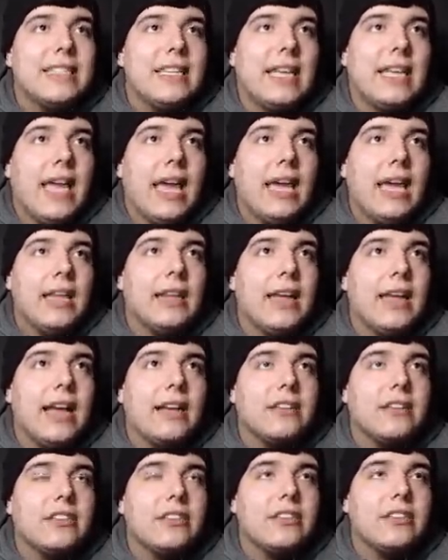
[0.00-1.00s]
gain,
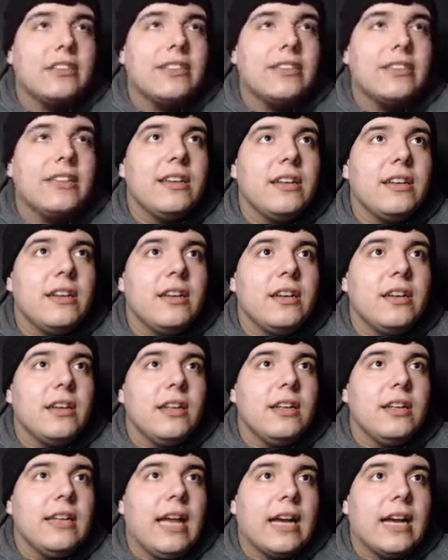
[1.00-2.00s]
actually.
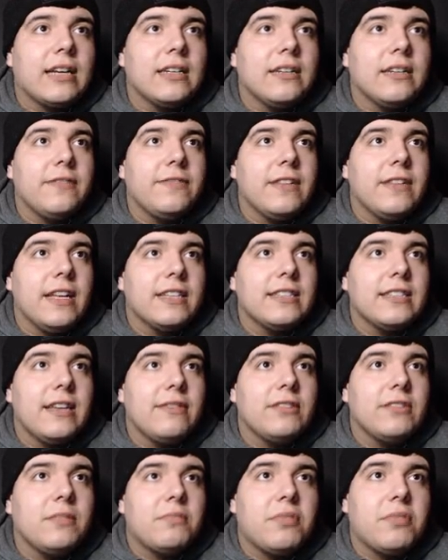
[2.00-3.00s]
Not going to flex. That
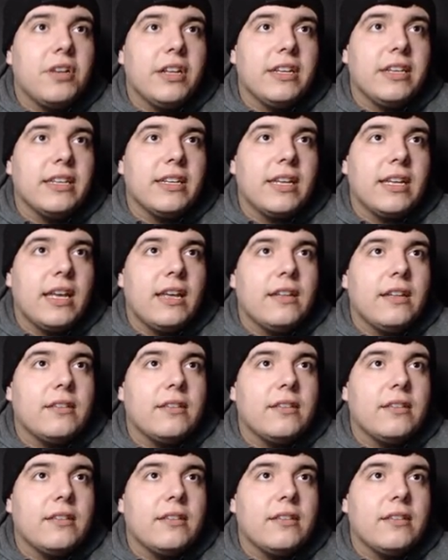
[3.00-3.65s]
was a pretty good gain.